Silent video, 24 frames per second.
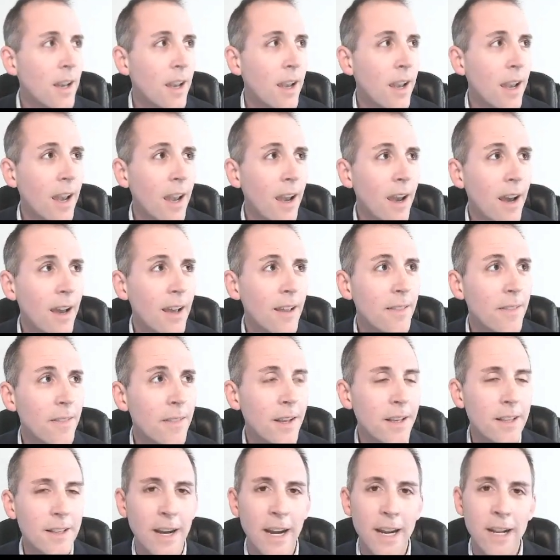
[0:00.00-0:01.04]
And
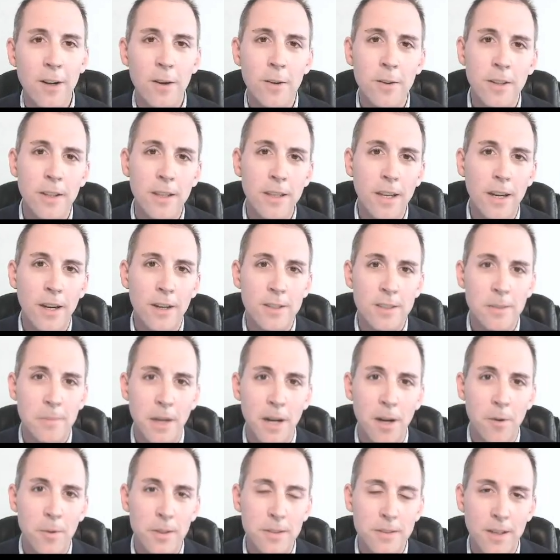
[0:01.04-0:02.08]
the client only cares
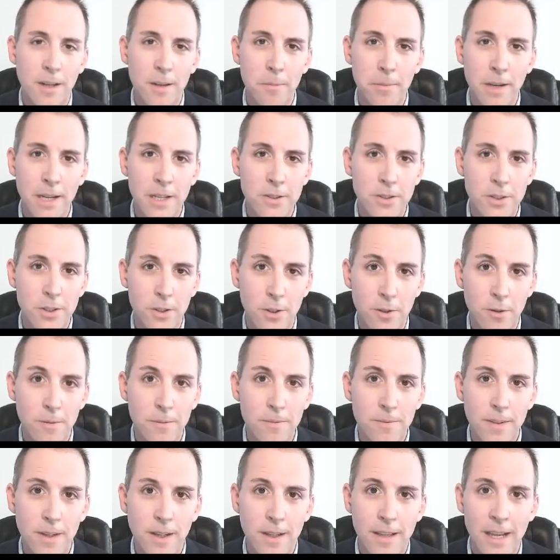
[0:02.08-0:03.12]
about what's on page 2,
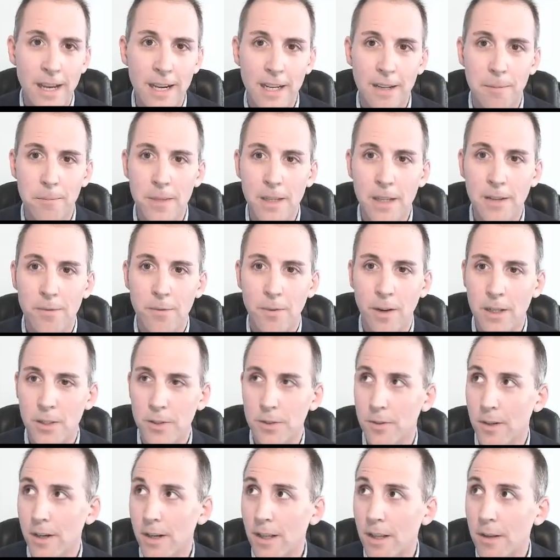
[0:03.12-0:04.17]
and that can be
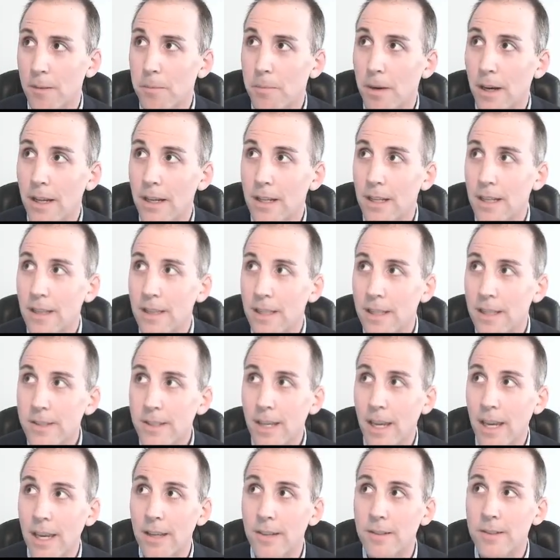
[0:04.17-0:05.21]
frustrating. But in this
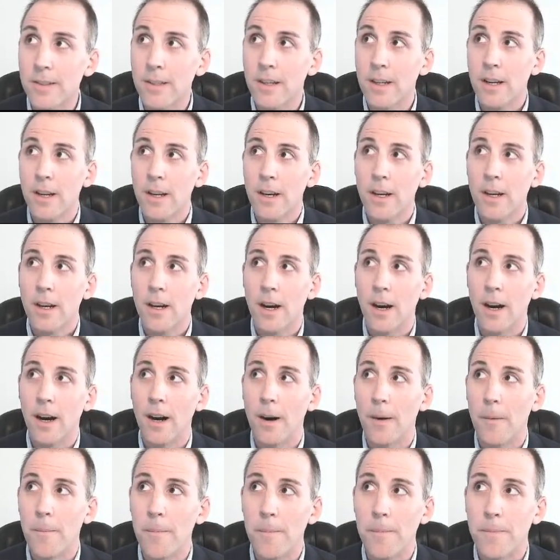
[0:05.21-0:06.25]
case,
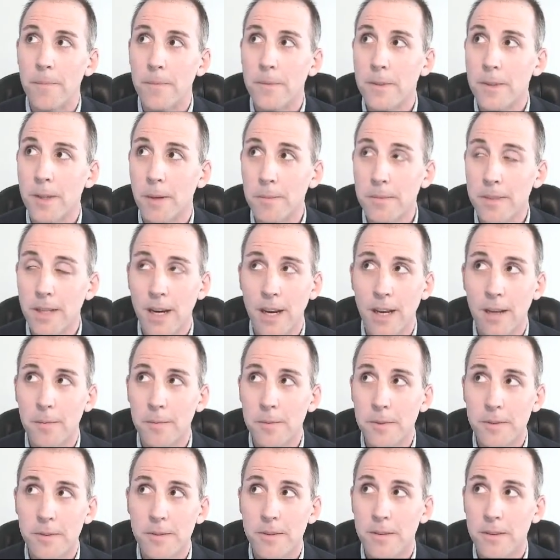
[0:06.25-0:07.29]

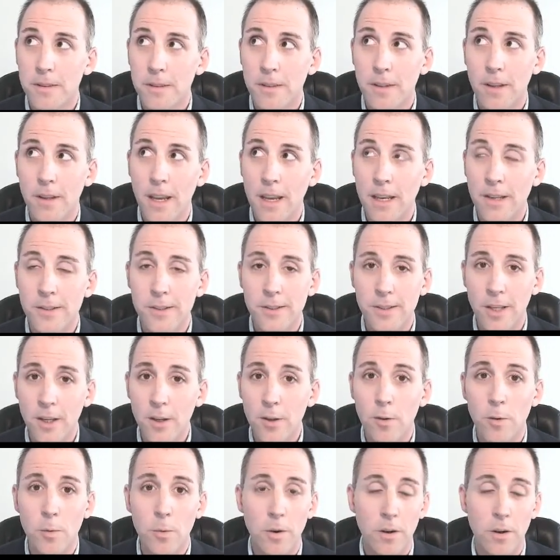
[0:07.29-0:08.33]
sometimes a
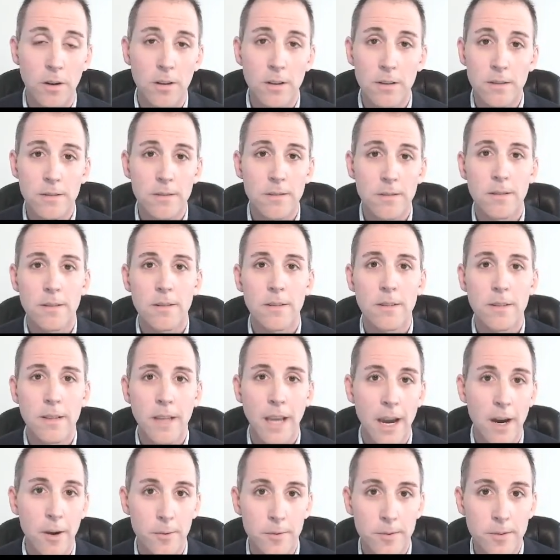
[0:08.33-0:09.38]
single word
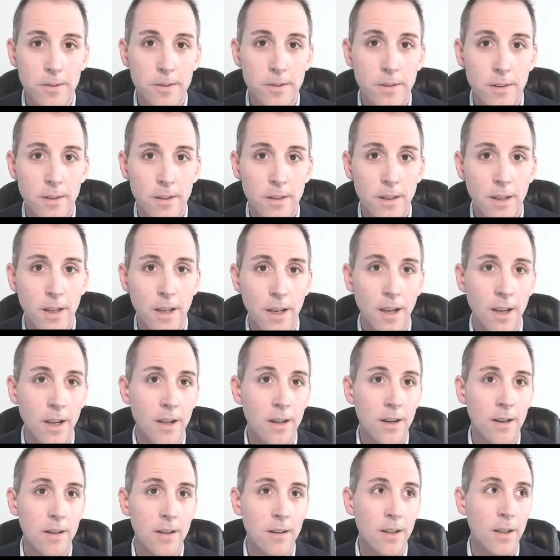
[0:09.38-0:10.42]
counts
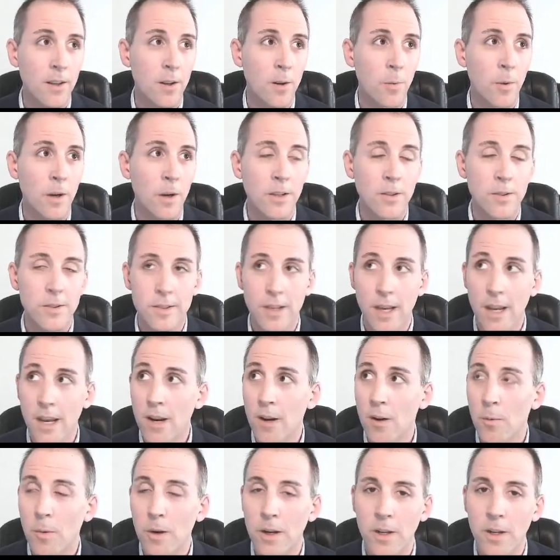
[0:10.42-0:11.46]
in either what you say
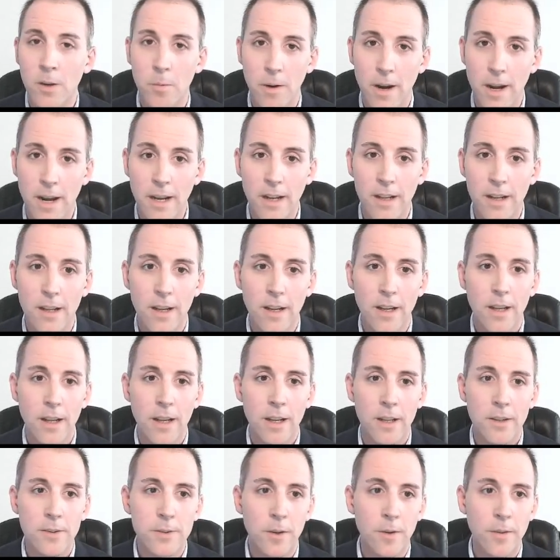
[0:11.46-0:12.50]
or what you write.
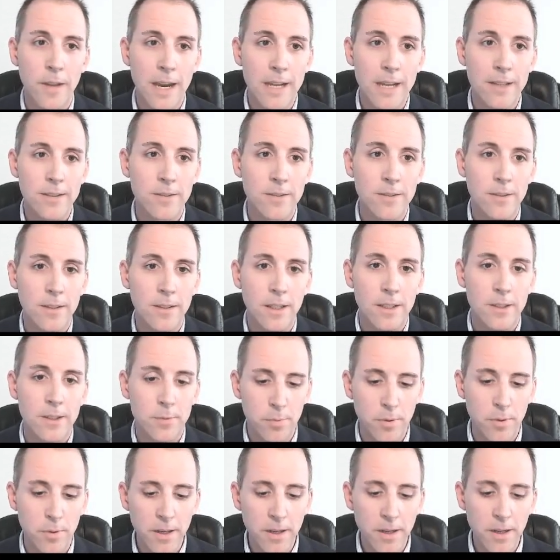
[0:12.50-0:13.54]
And so it's
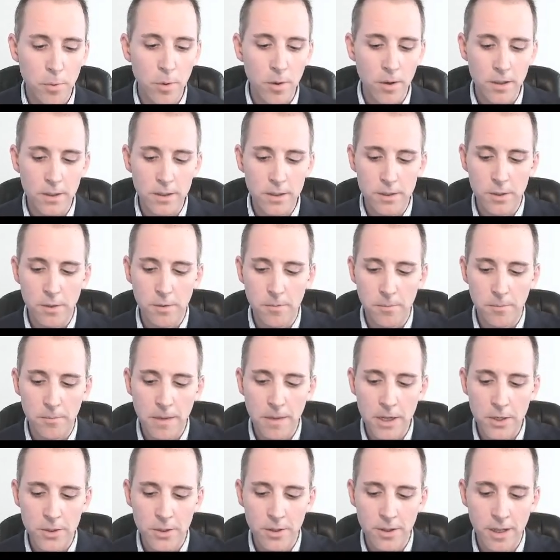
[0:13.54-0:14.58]
pretty important to
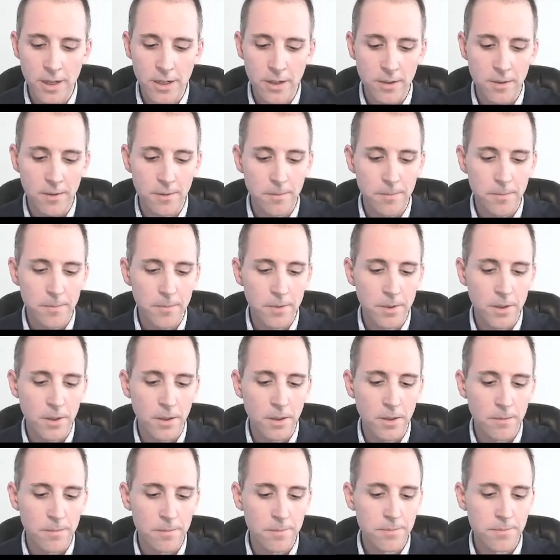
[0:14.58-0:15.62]
make sure that
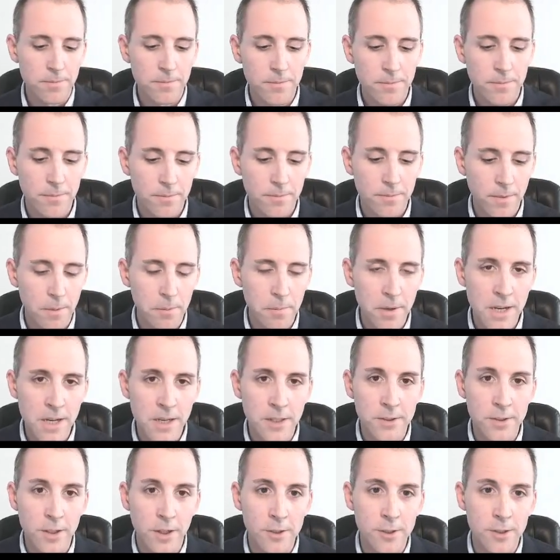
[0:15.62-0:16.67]
your
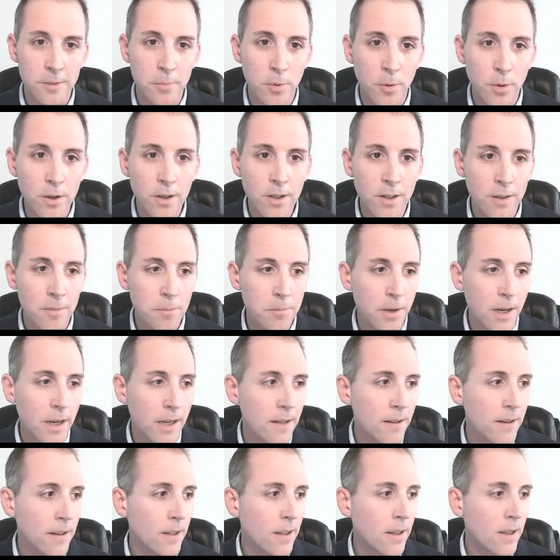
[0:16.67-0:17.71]
opinions are supported.
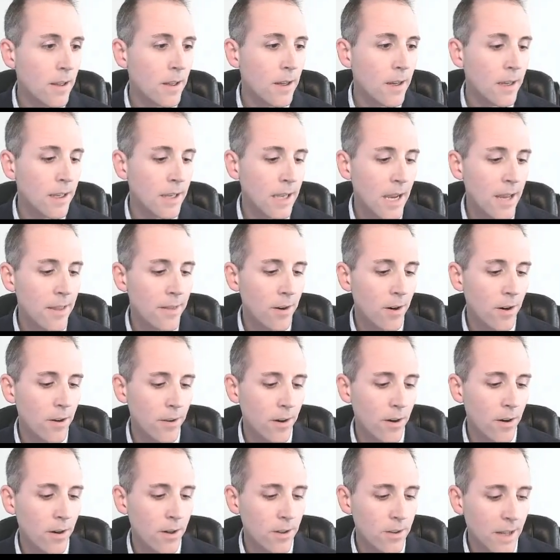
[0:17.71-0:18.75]
But again,
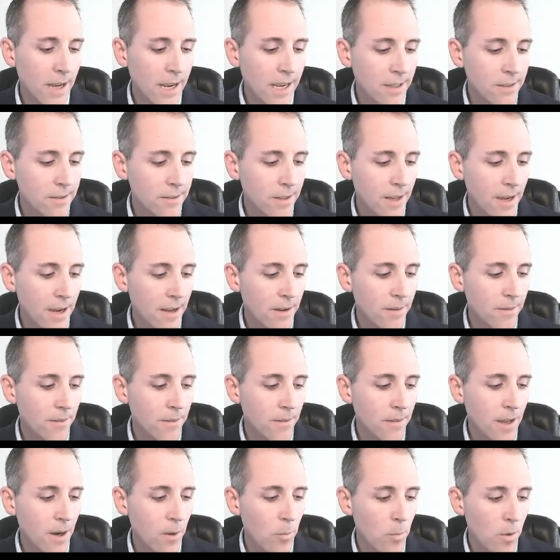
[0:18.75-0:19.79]
there are clients
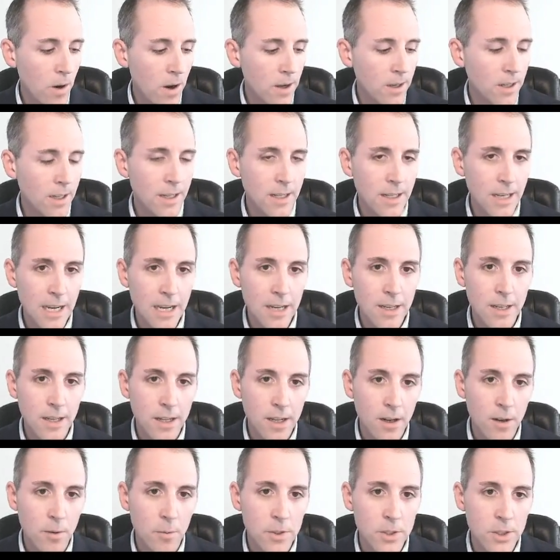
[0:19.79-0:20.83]
that want and need to
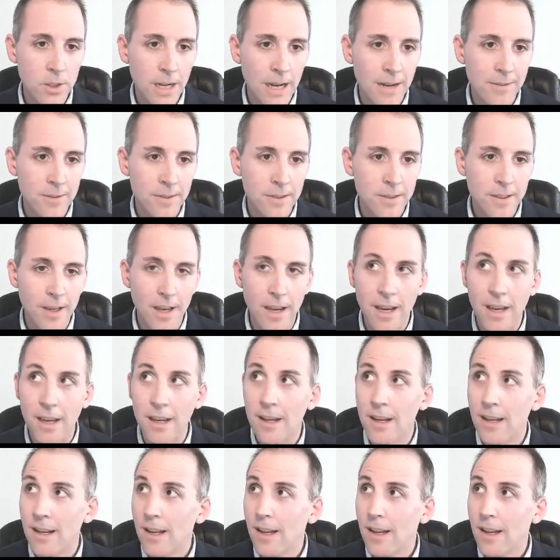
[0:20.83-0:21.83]
hear what you have to say.